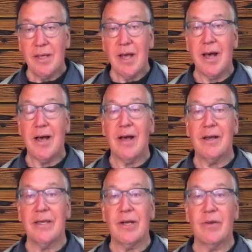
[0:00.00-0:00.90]

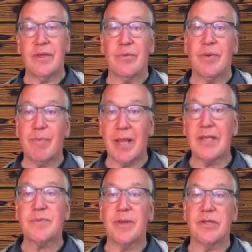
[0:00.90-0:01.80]
uh, you know, the
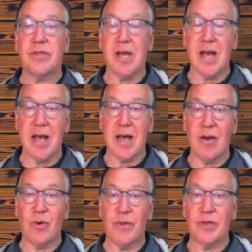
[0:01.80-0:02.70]
replacement uh,
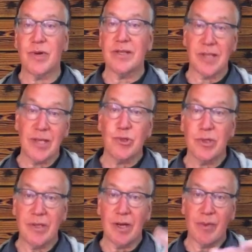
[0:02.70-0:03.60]
or the
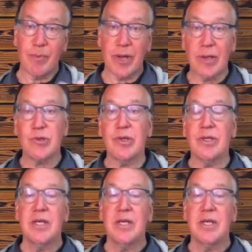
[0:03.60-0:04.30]
translation, you know, the production